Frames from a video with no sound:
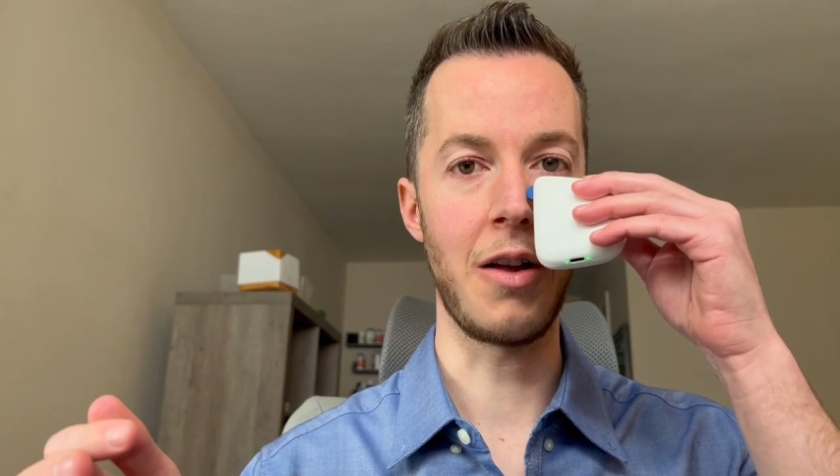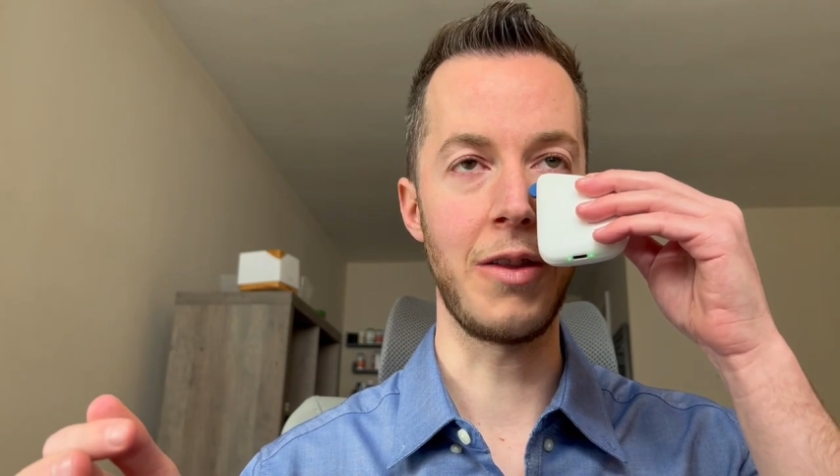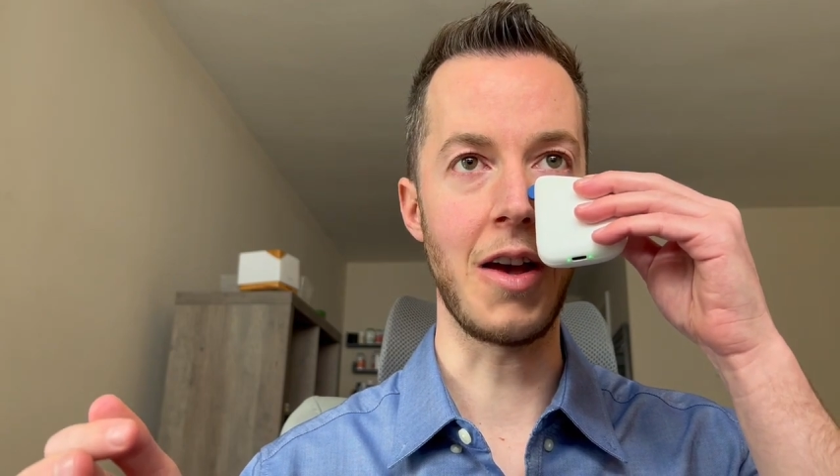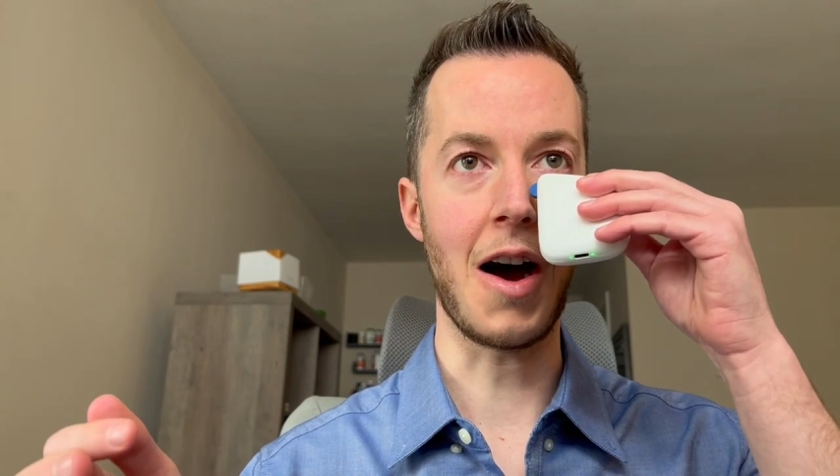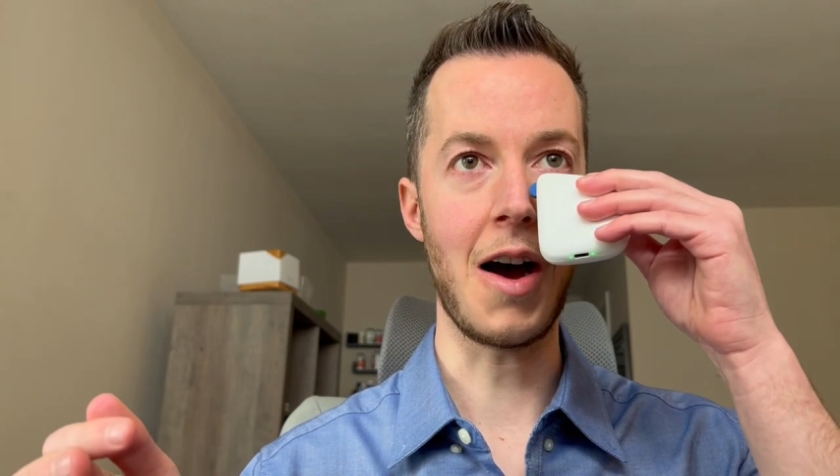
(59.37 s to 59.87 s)

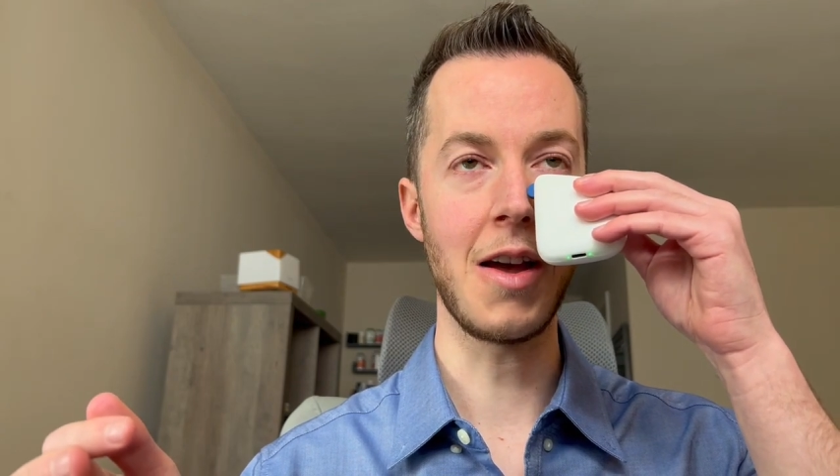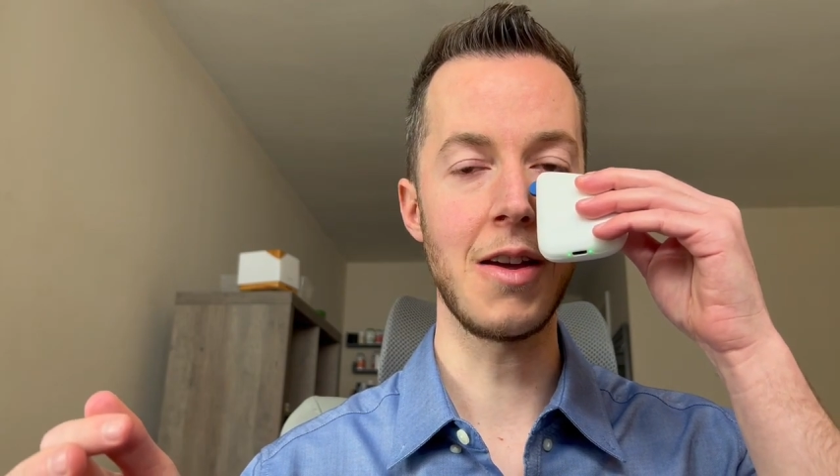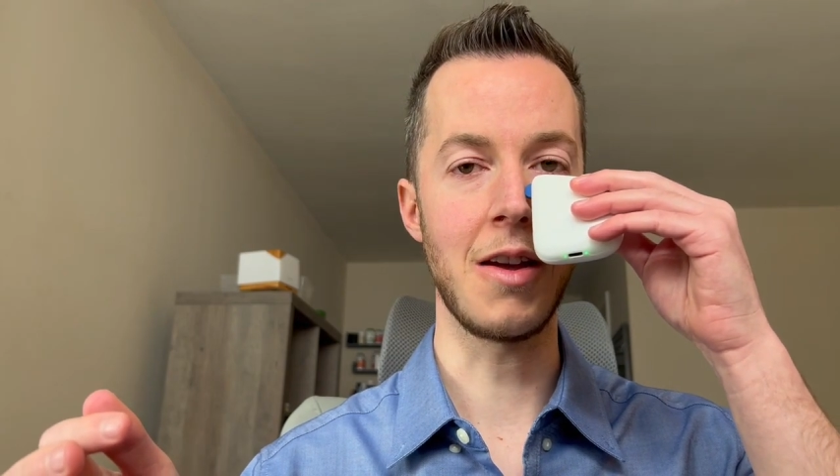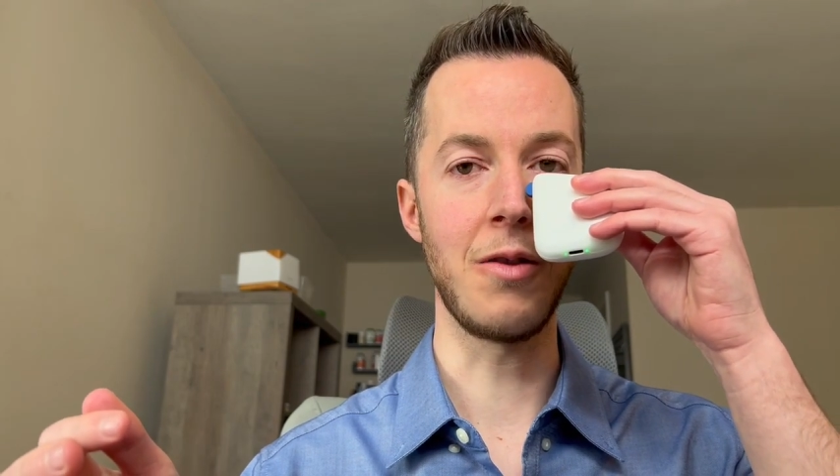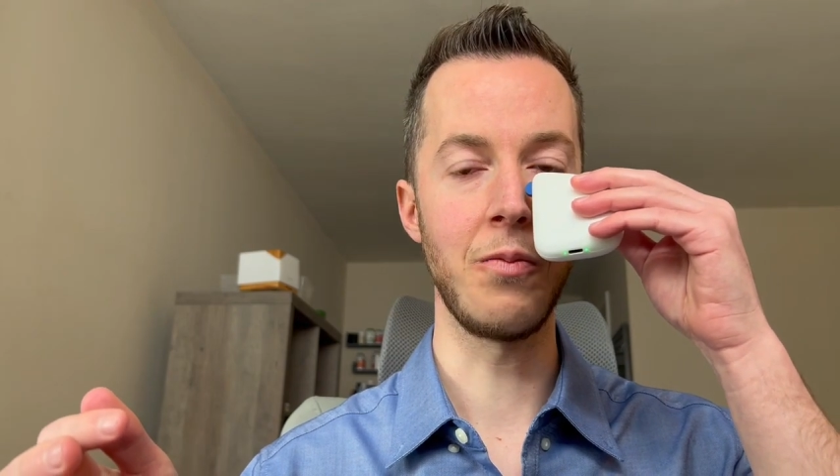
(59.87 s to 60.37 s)
the eye,
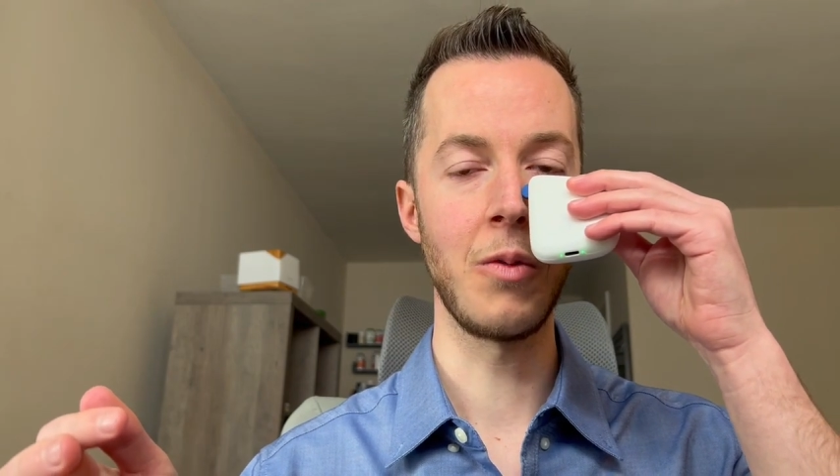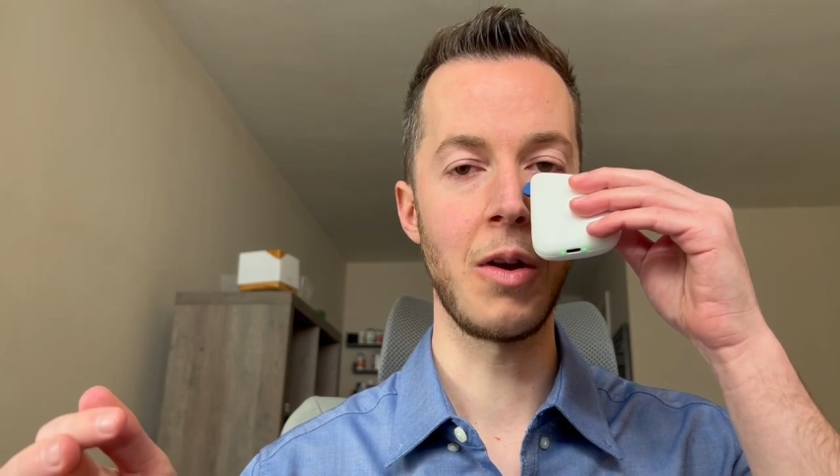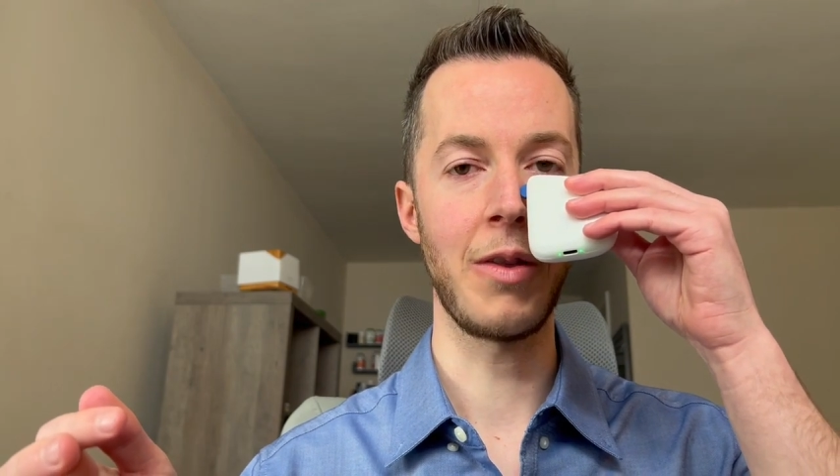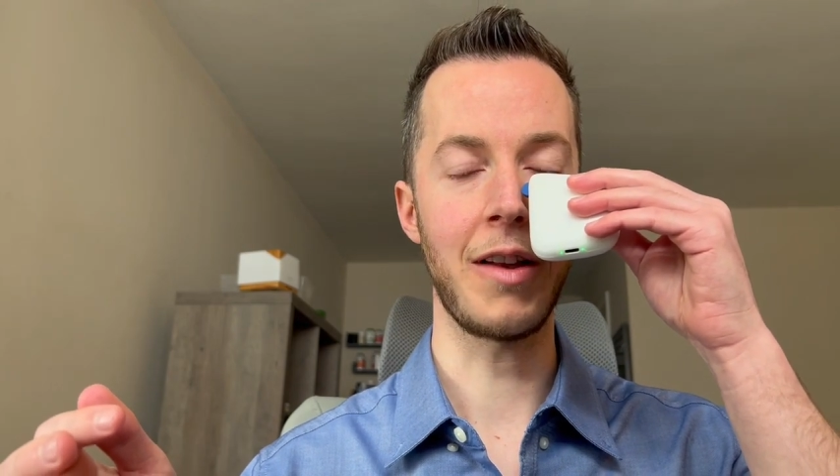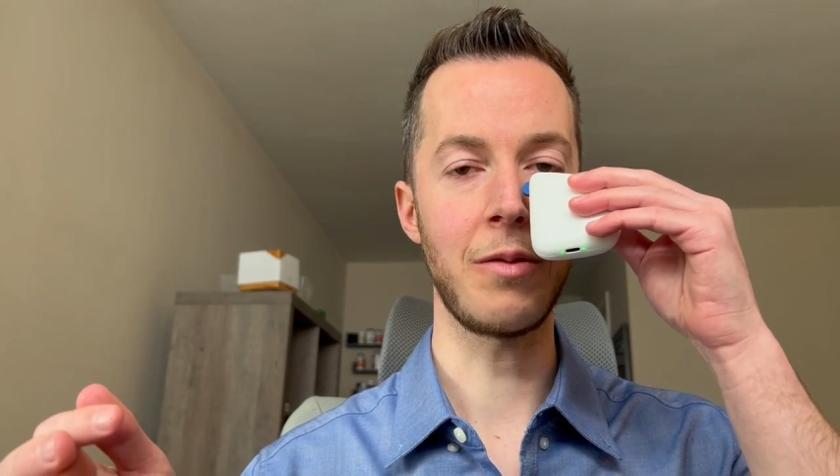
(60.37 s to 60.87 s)
and
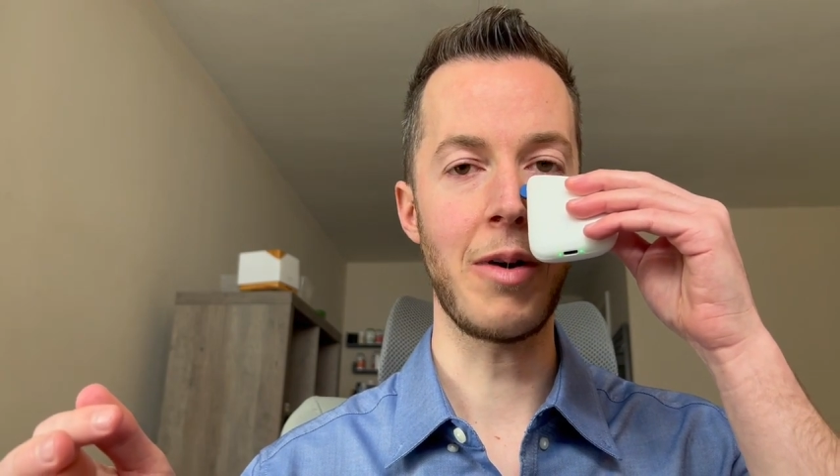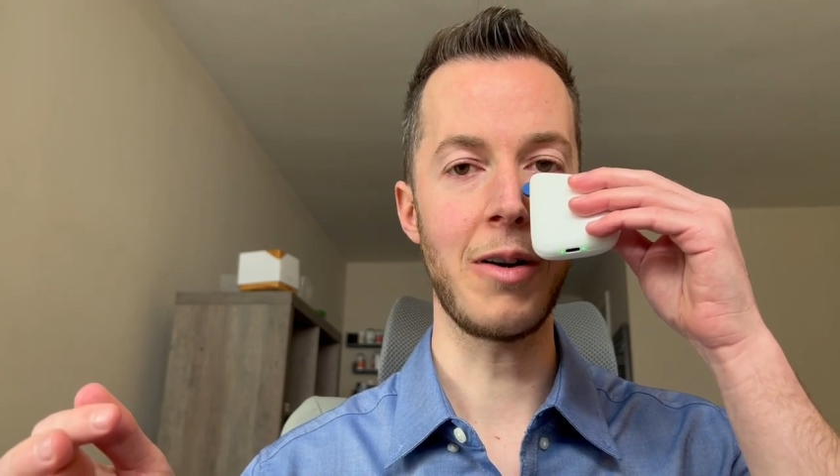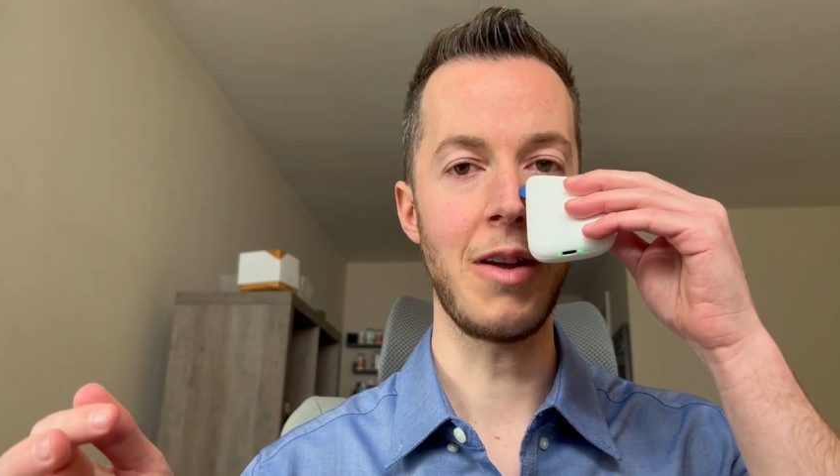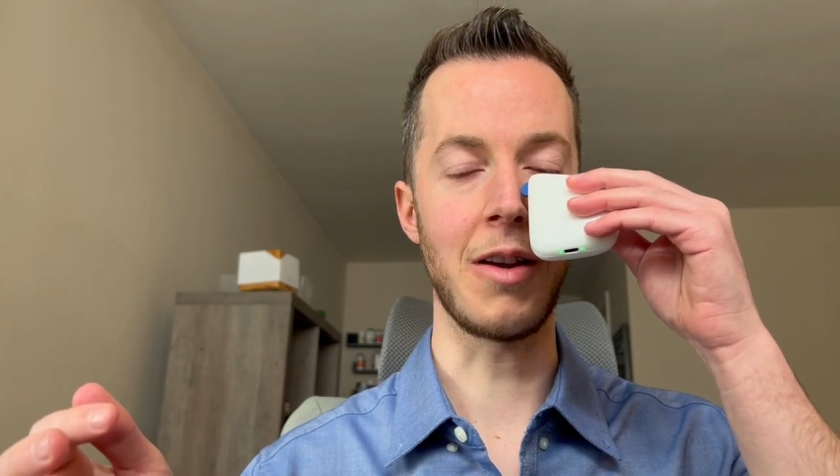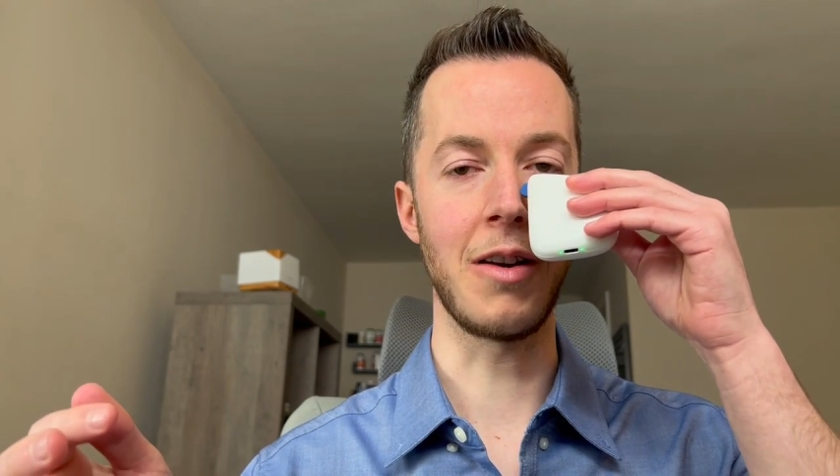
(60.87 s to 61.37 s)
that's
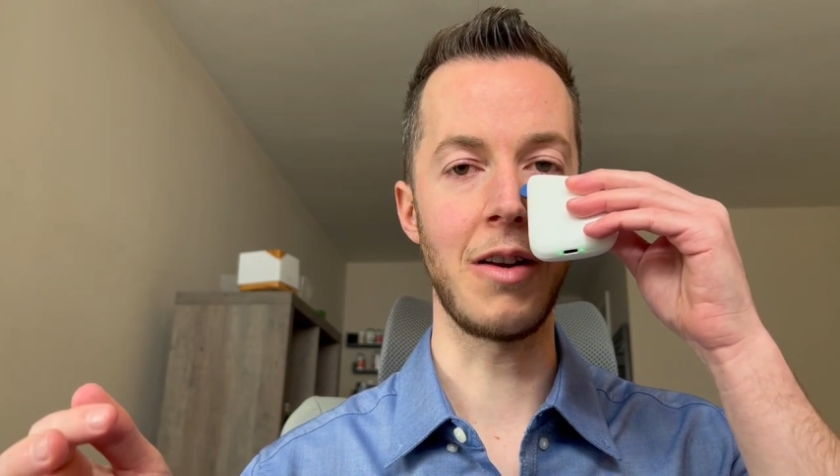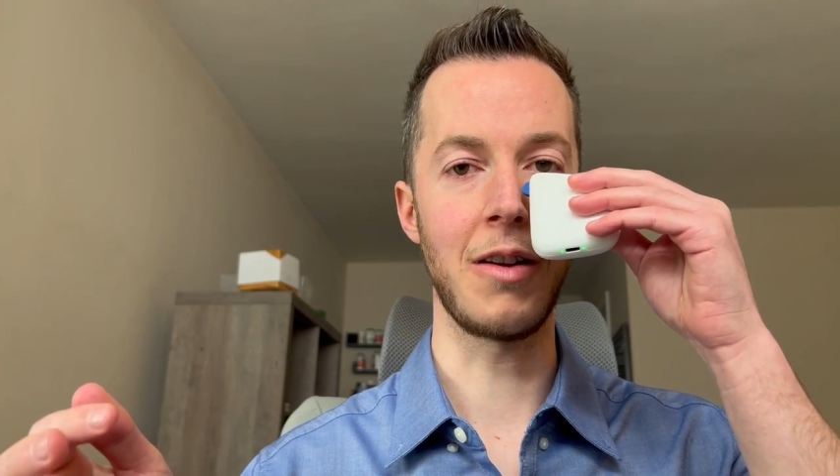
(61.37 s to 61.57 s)
about it.